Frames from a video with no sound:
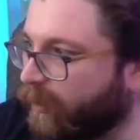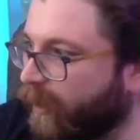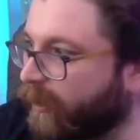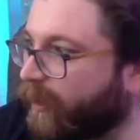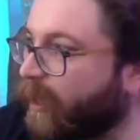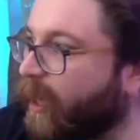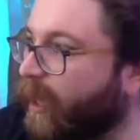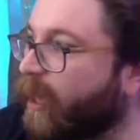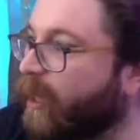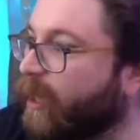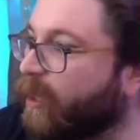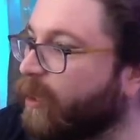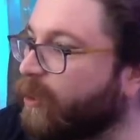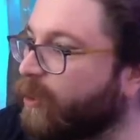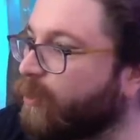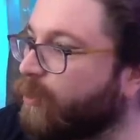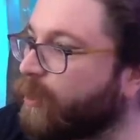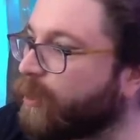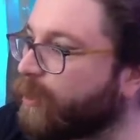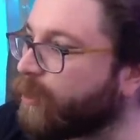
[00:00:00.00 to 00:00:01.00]
Like,
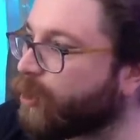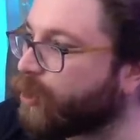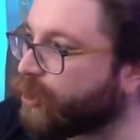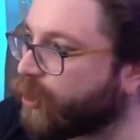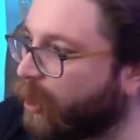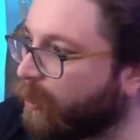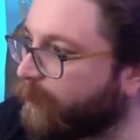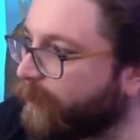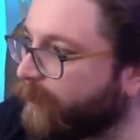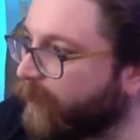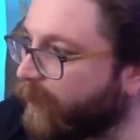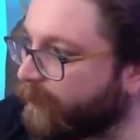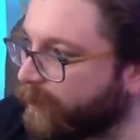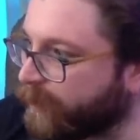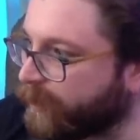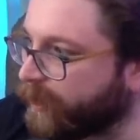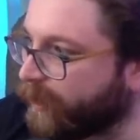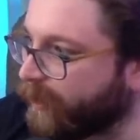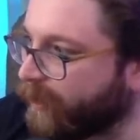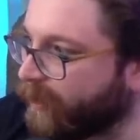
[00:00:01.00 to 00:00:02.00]
you can sharpen
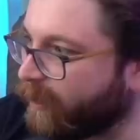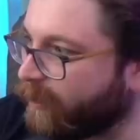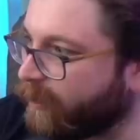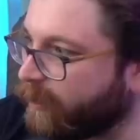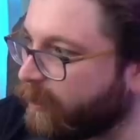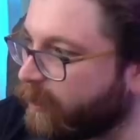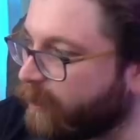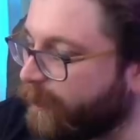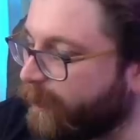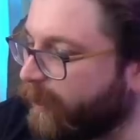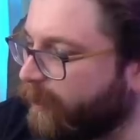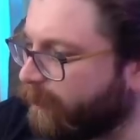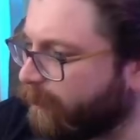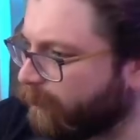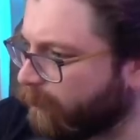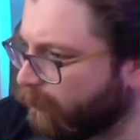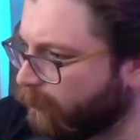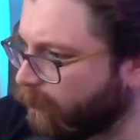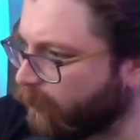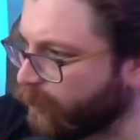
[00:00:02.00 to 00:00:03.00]
obsidian to be
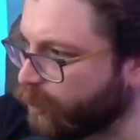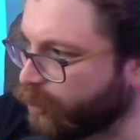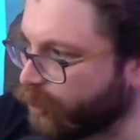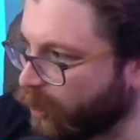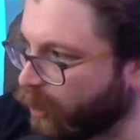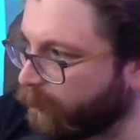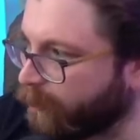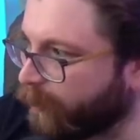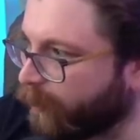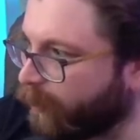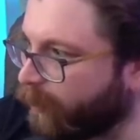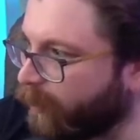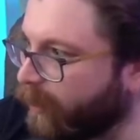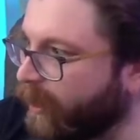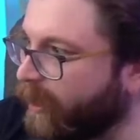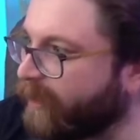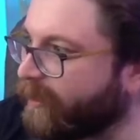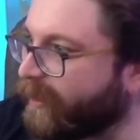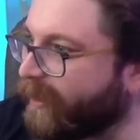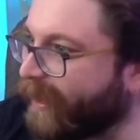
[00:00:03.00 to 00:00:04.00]
sharper
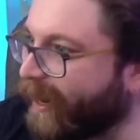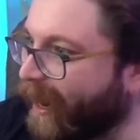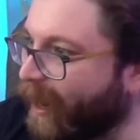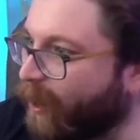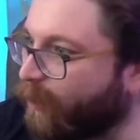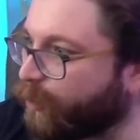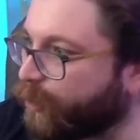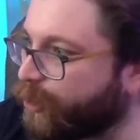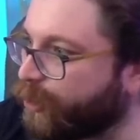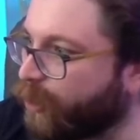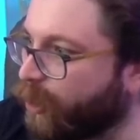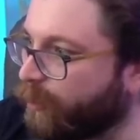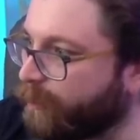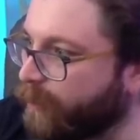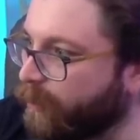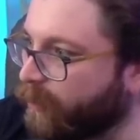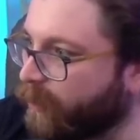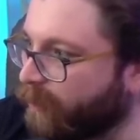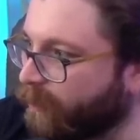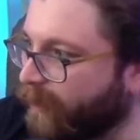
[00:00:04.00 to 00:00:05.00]
than how
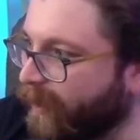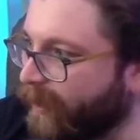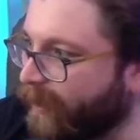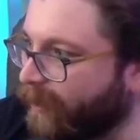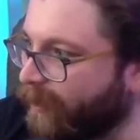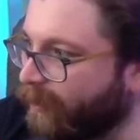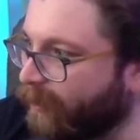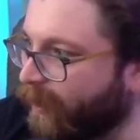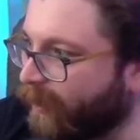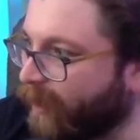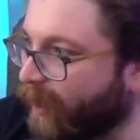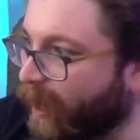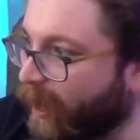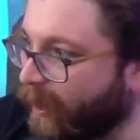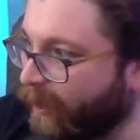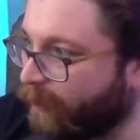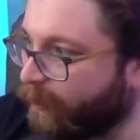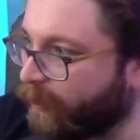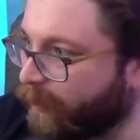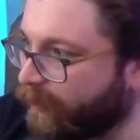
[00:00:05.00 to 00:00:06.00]
sharp you could make, like,
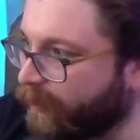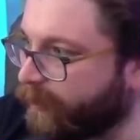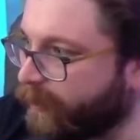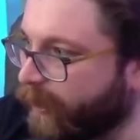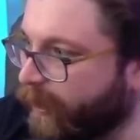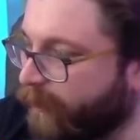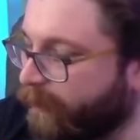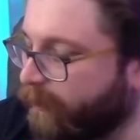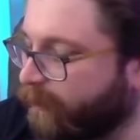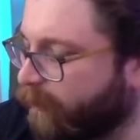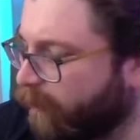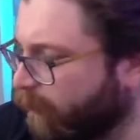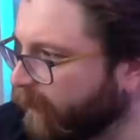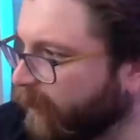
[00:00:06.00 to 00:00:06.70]
iron at the time.